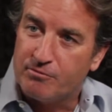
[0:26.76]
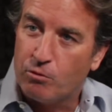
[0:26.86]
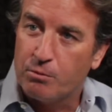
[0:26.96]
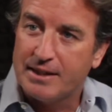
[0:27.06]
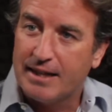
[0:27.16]

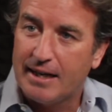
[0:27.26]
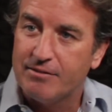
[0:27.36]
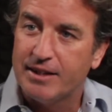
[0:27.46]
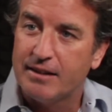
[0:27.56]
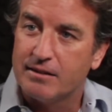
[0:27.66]
before we
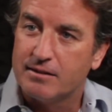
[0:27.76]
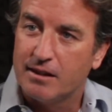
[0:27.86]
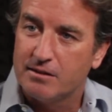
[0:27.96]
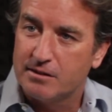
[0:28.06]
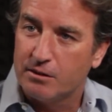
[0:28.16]
dive in,
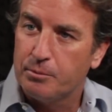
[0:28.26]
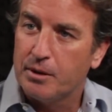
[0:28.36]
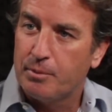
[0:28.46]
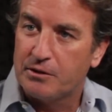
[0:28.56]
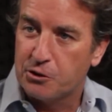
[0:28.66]
tell us a little bit
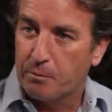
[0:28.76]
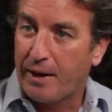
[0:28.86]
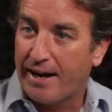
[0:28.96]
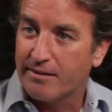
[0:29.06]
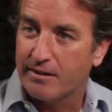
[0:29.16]
about your
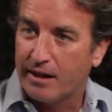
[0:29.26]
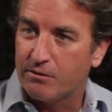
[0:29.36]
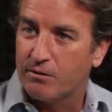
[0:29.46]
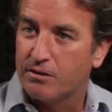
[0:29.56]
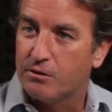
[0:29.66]
path and
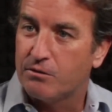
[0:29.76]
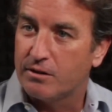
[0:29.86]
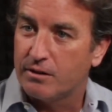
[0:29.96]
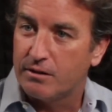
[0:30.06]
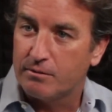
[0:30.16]
how you
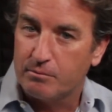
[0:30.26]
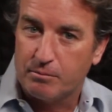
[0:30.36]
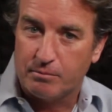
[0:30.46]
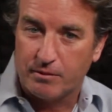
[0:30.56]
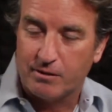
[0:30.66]

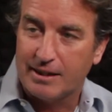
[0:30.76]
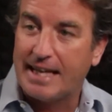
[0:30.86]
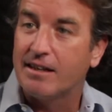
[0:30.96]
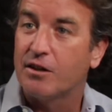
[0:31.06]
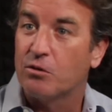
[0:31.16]

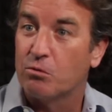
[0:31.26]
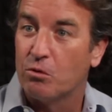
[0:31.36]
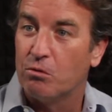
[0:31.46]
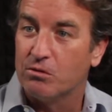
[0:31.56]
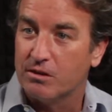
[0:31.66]
landed in the
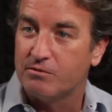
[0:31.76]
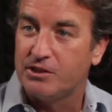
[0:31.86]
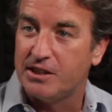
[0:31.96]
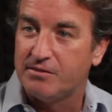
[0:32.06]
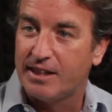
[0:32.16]
role of
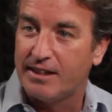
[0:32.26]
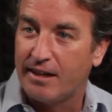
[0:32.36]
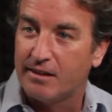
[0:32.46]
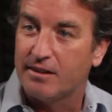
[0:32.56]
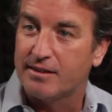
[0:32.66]
Chief Data
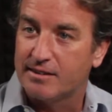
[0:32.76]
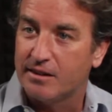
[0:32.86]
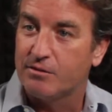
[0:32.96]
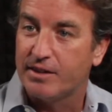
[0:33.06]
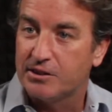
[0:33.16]
Analytics
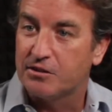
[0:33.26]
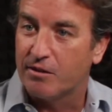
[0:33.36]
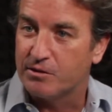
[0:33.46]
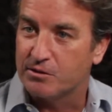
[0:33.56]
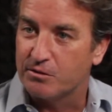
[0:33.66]
and Innovation
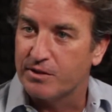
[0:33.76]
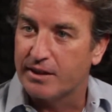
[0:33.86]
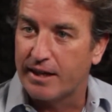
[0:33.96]
Officer at Vida